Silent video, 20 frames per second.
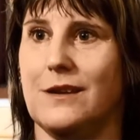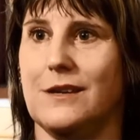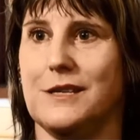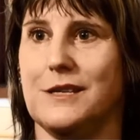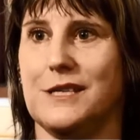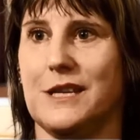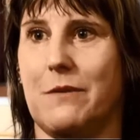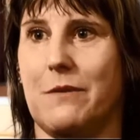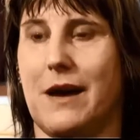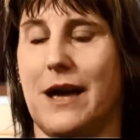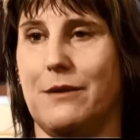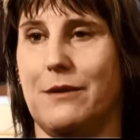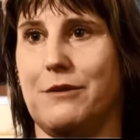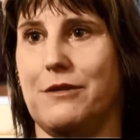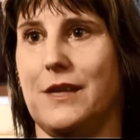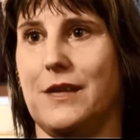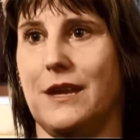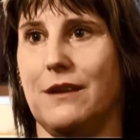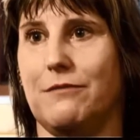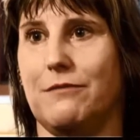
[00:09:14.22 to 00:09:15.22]
So
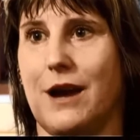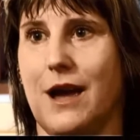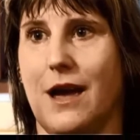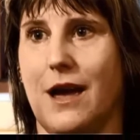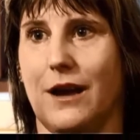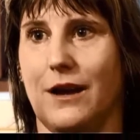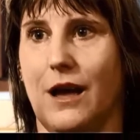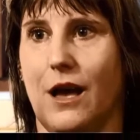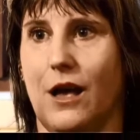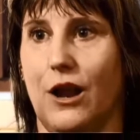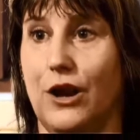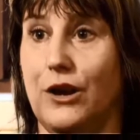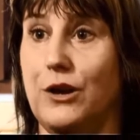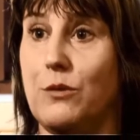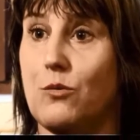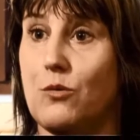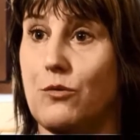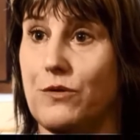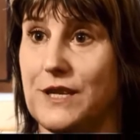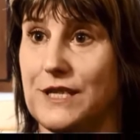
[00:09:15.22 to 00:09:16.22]
I'd think, right, I'll
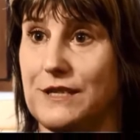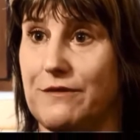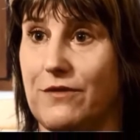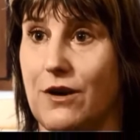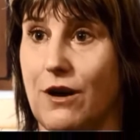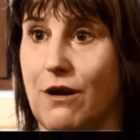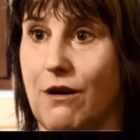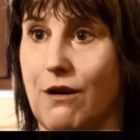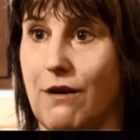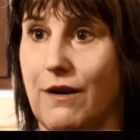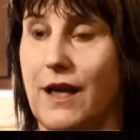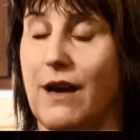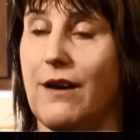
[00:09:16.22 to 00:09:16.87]
only walk this far